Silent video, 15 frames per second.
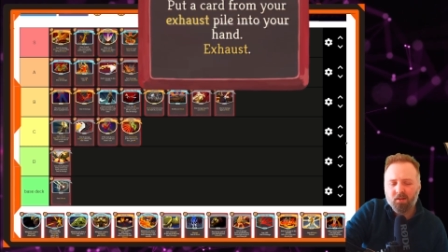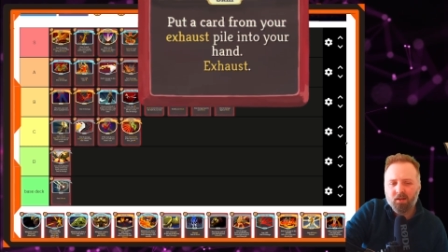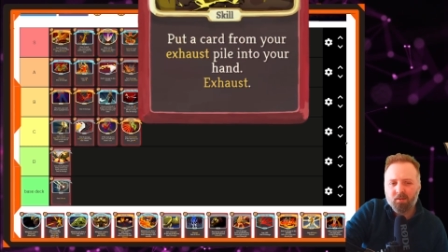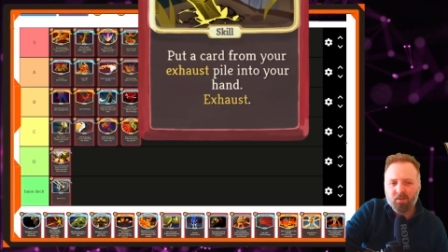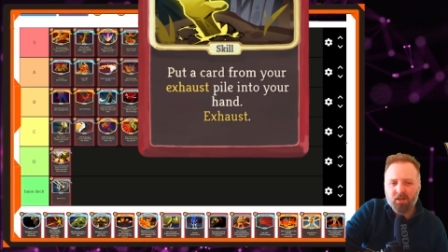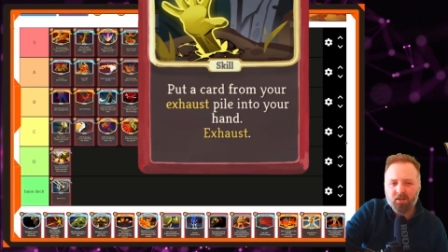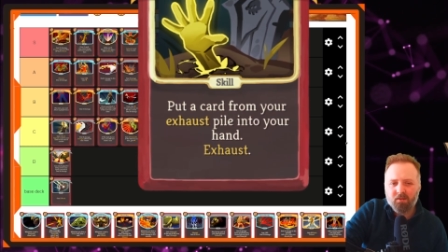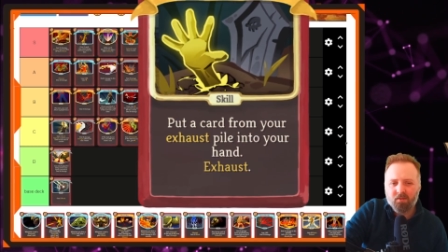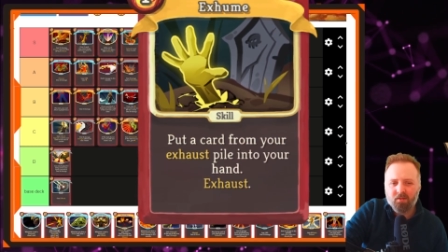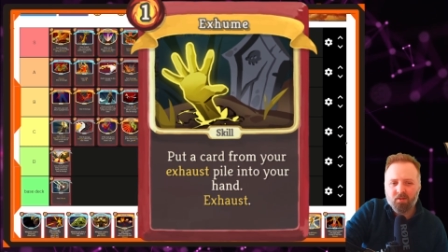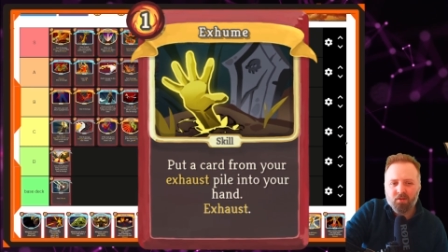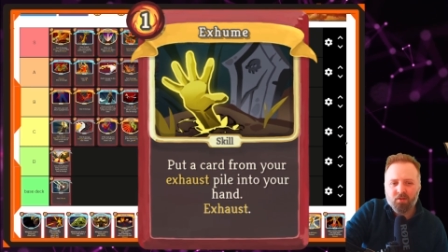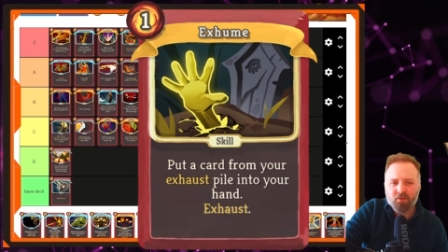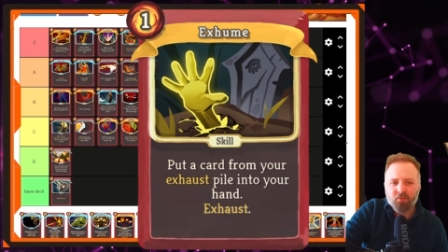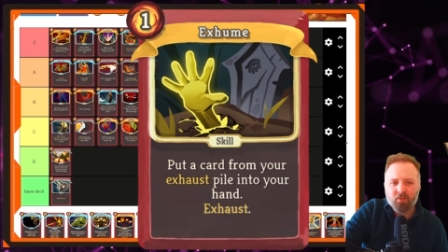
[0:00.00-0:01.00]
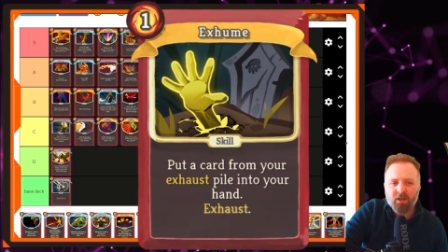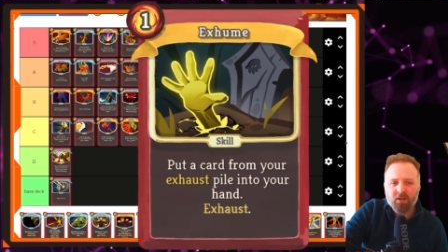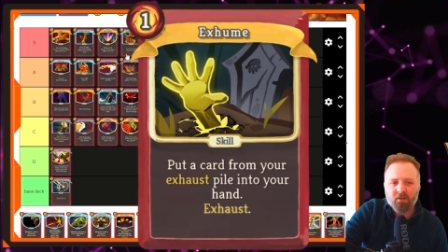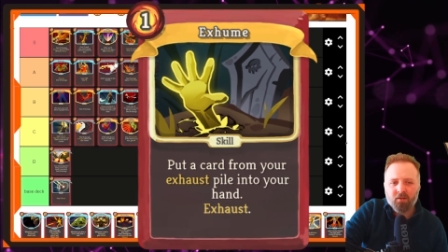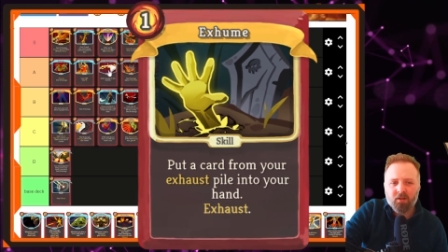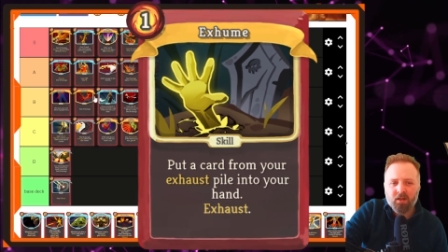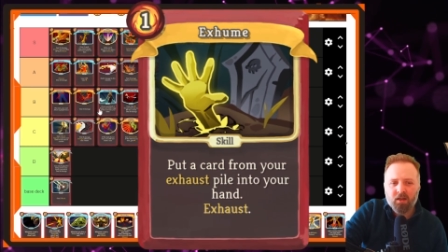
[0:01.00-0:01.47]
I mean, there's so many
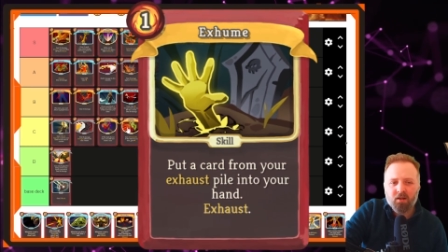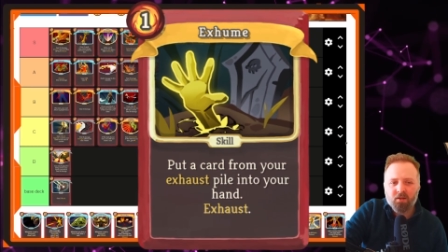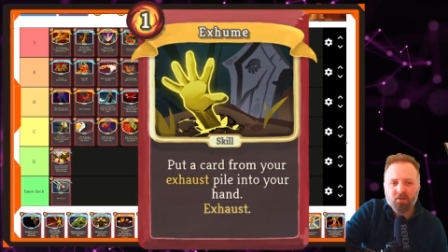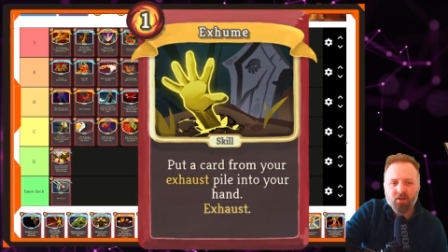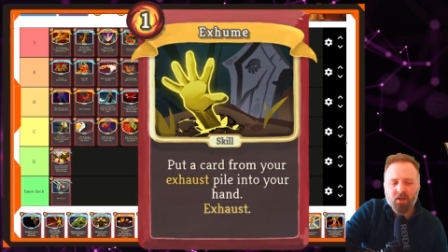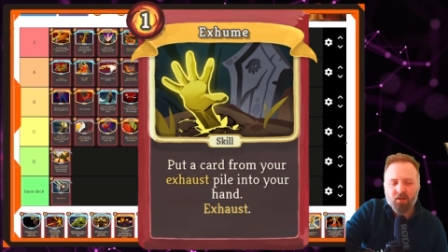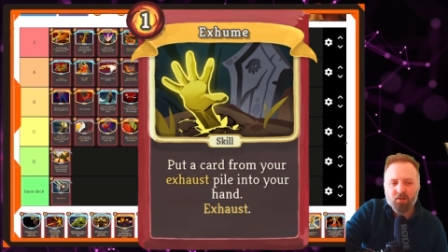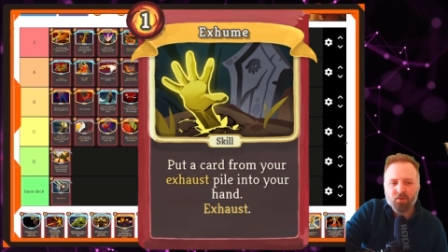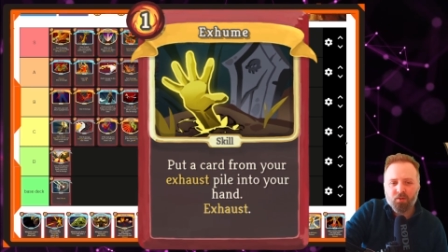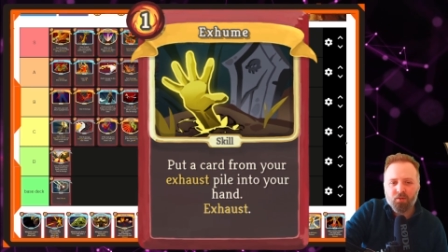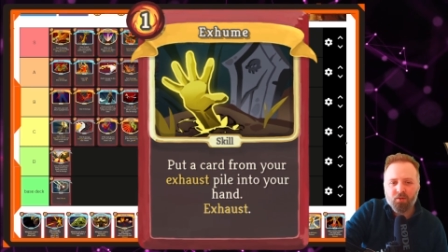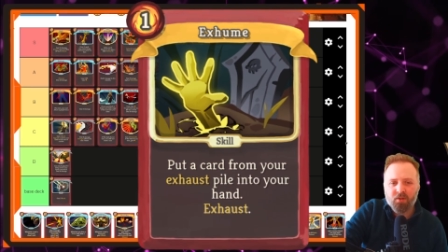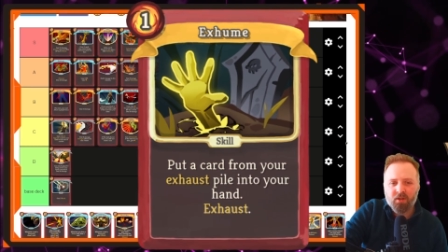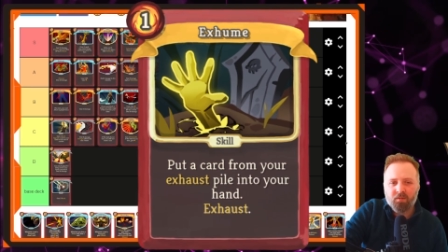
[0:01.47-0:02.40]
good cards that exhaust.